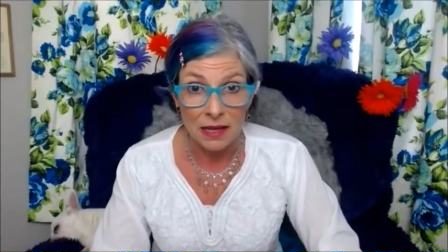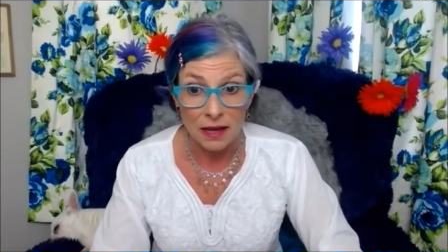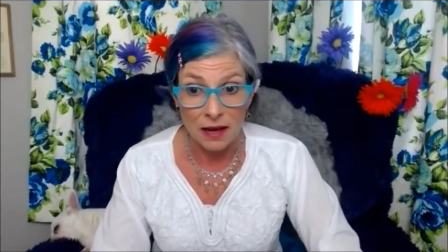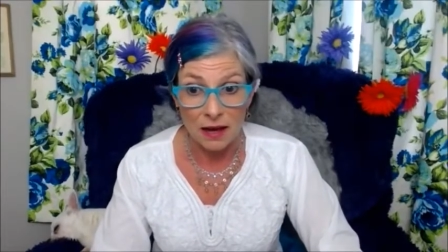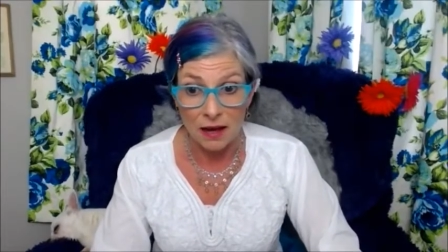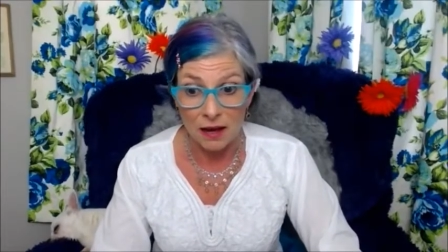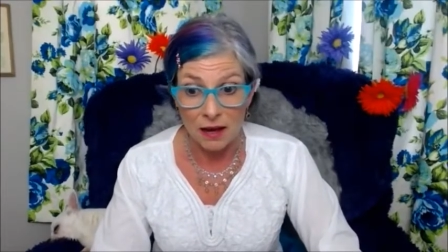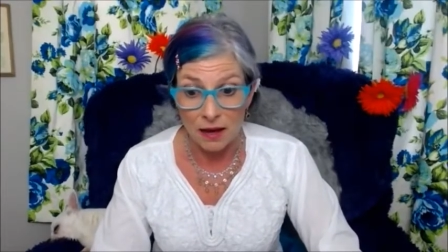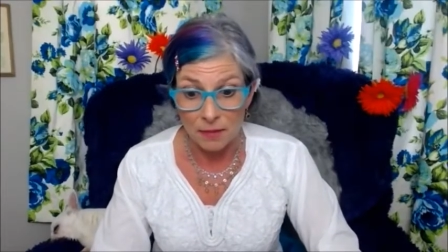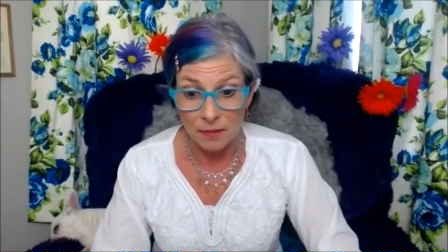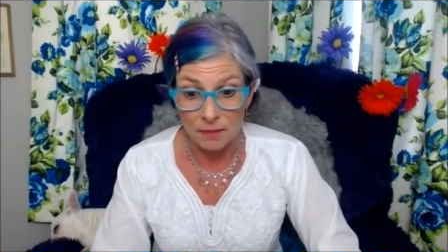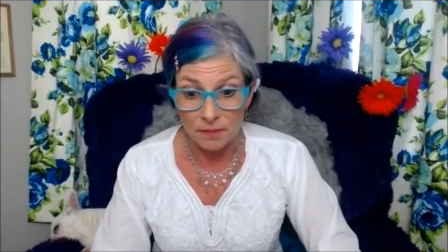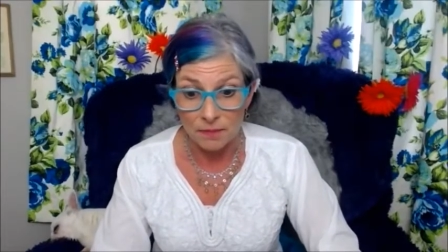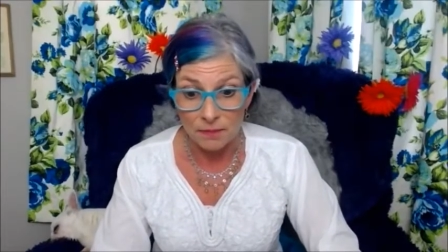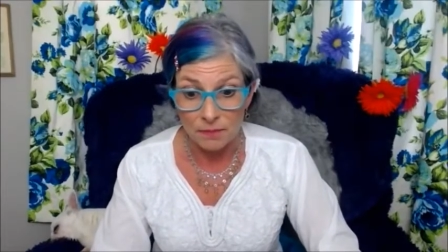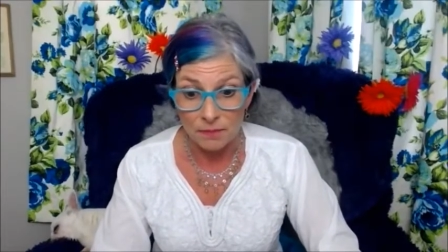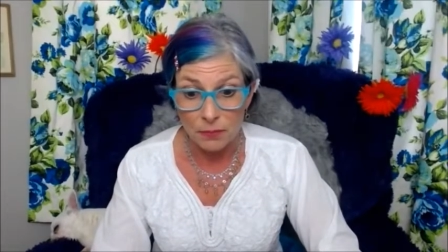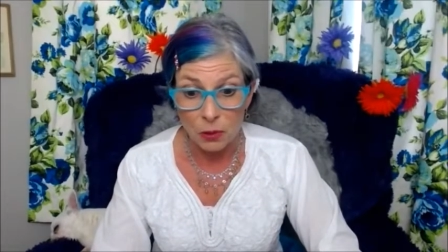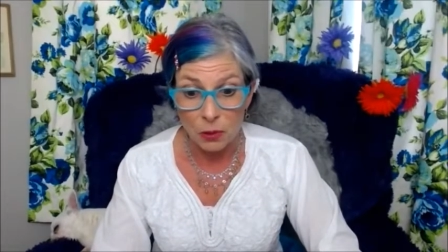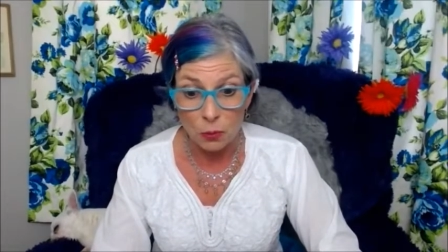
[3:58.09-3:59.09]
Um,
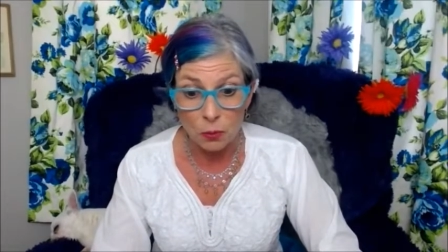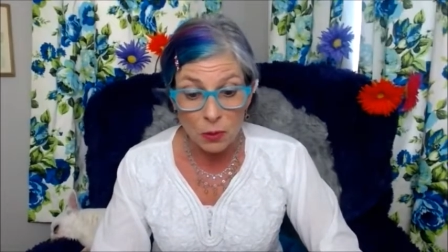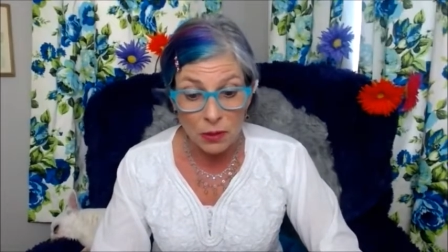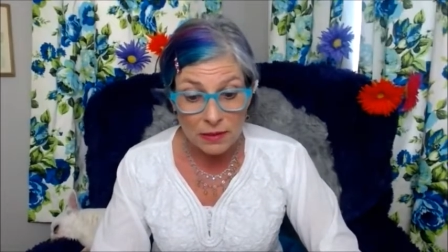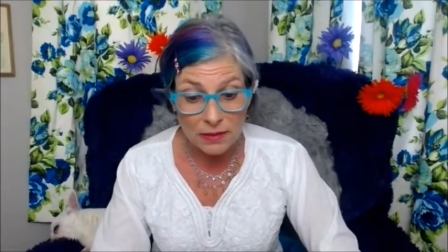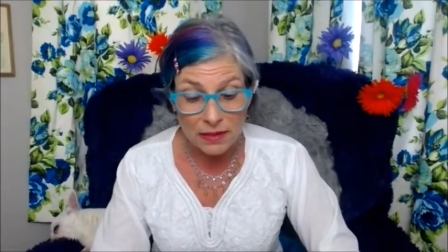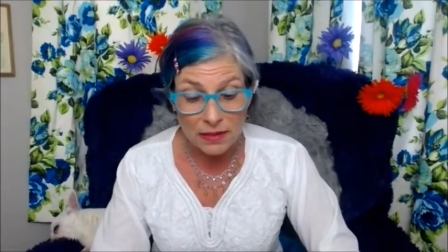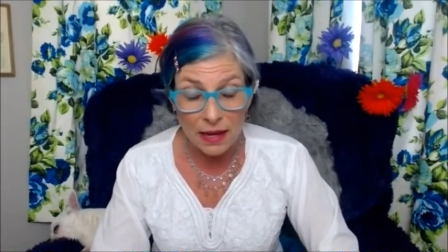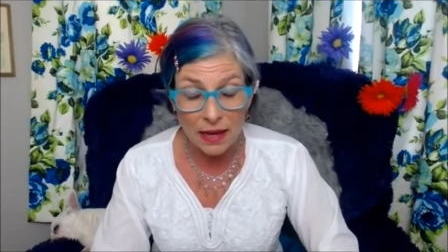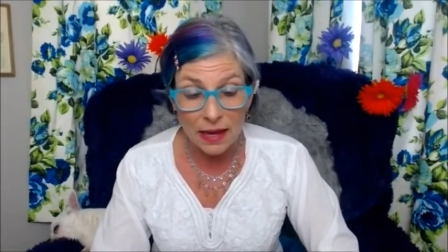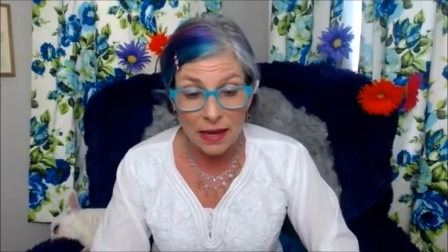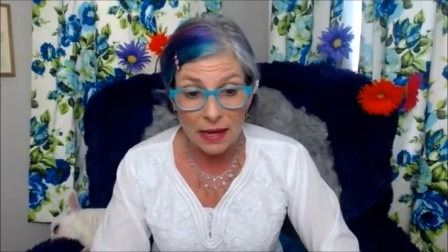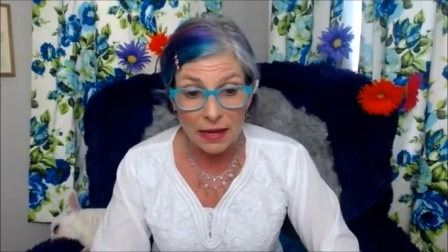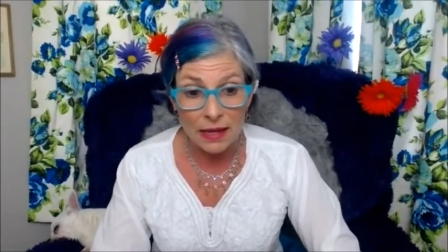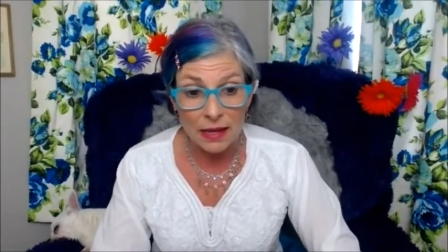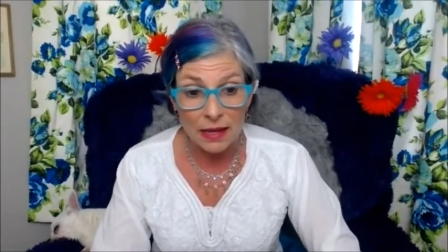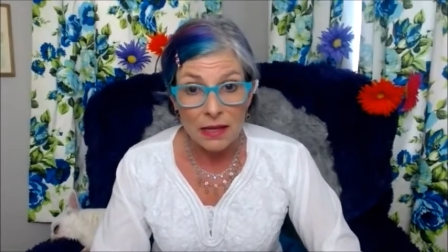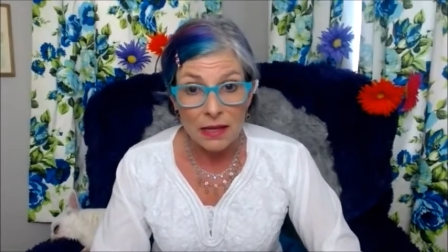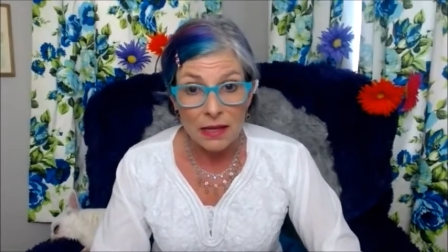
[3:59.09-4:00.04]
but once I,